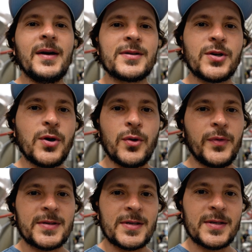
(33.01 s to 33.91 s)
so
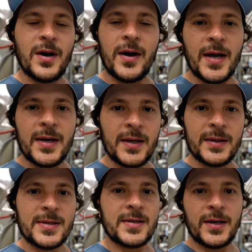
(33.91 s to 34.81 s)
this is an
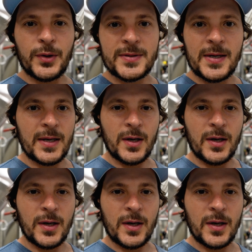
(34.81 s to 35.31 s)
unedited, single take,